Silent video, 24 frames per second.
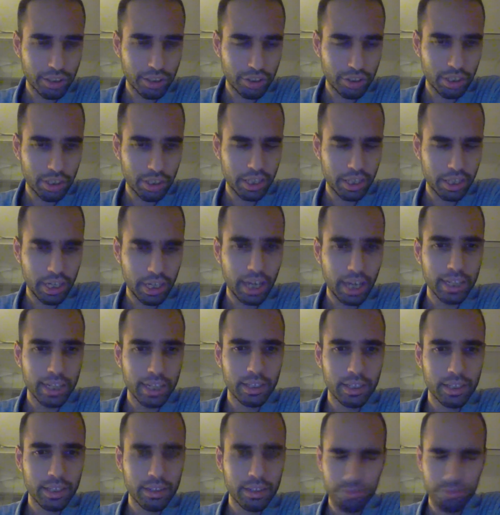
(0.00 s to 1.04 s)
shit knight,
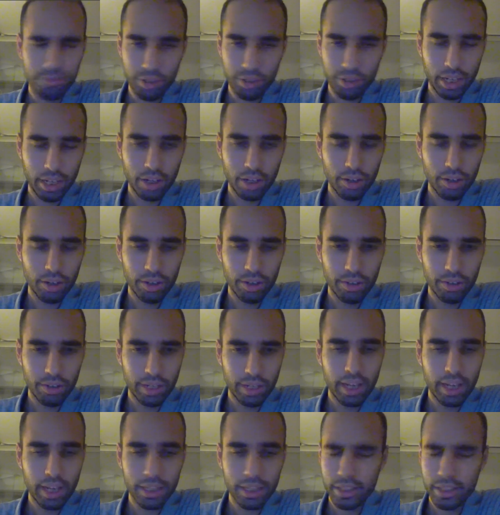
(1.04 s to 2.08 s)

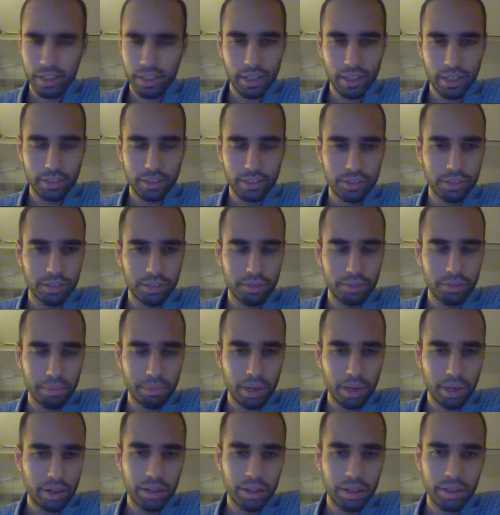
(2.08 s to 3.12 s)
that's even
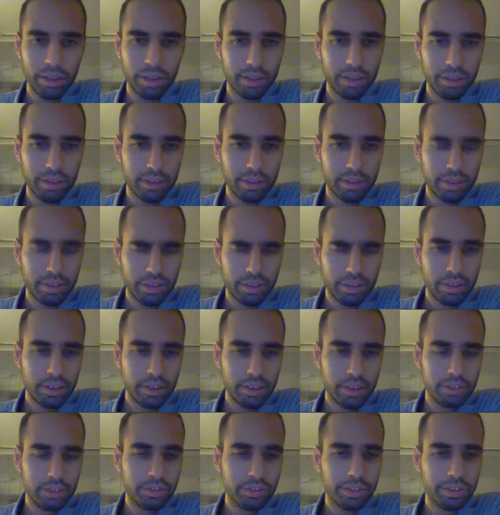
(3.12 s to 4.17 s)
better.
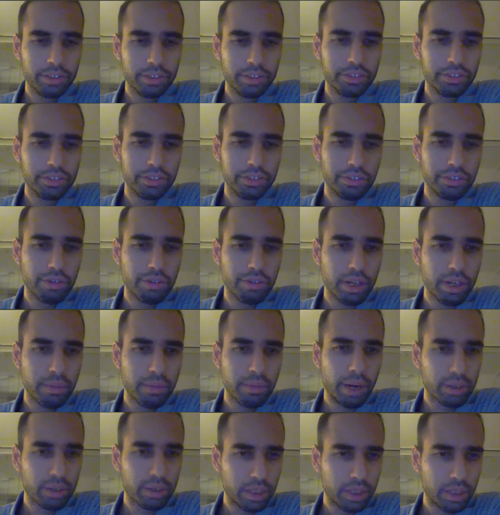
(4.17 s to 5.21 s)
So this is a dream
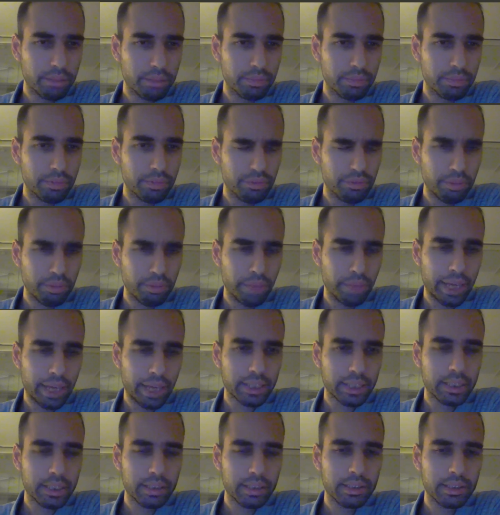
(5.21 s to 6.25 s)
outcome for black.
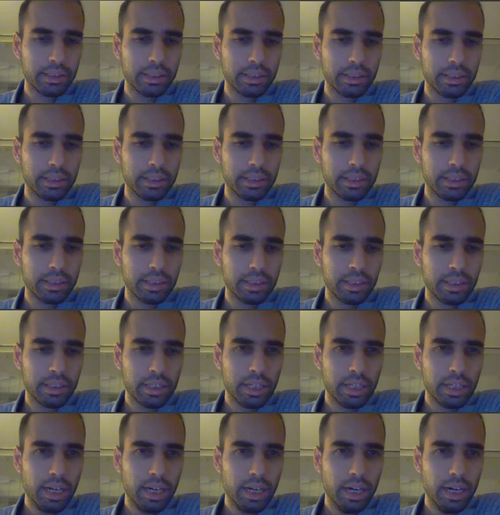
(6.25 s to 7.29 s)

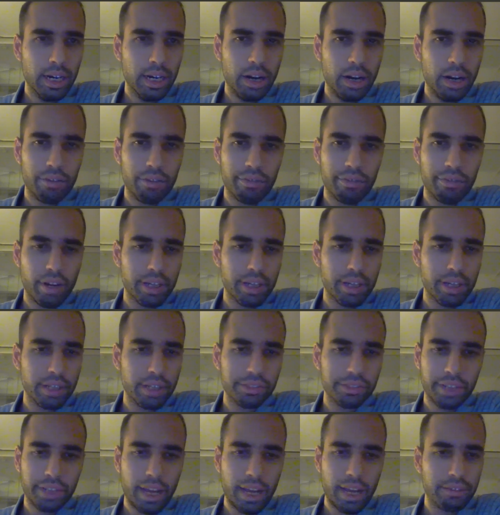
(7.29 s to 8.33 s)
Our friend
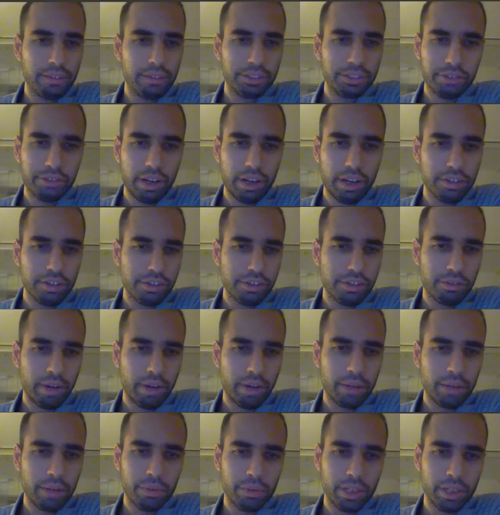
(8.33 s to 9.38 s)
doesn't have a strategy
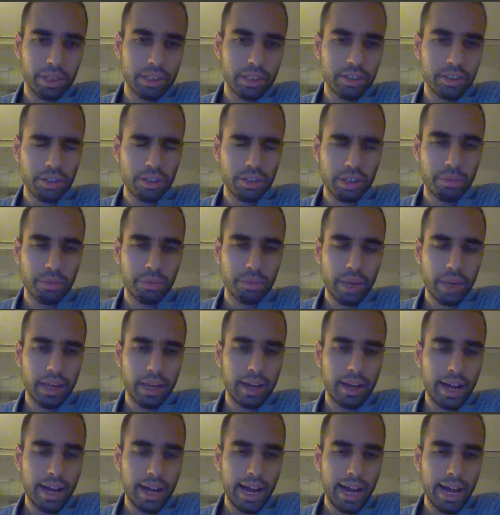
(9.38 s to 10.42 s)
right. He took away a
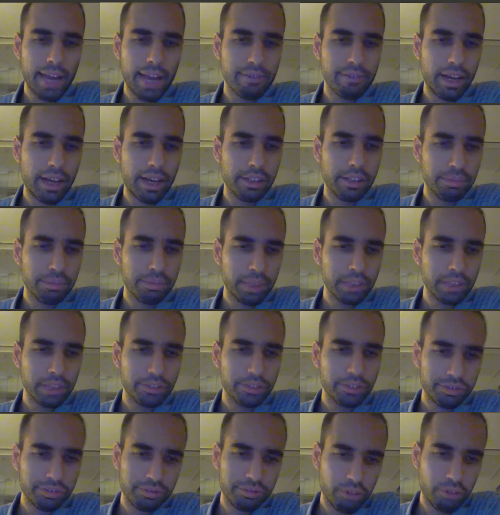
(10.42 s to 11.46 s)
high value
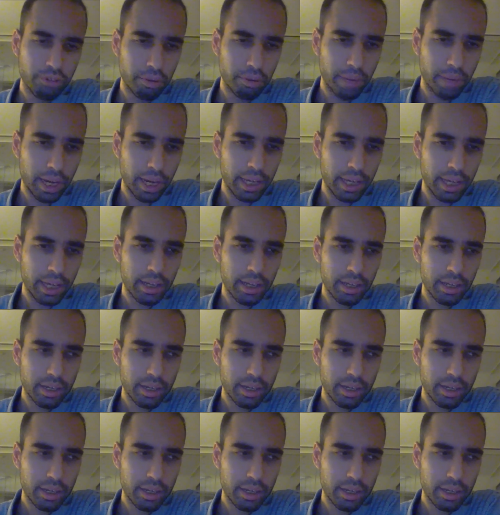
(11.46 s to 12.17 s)
piece for my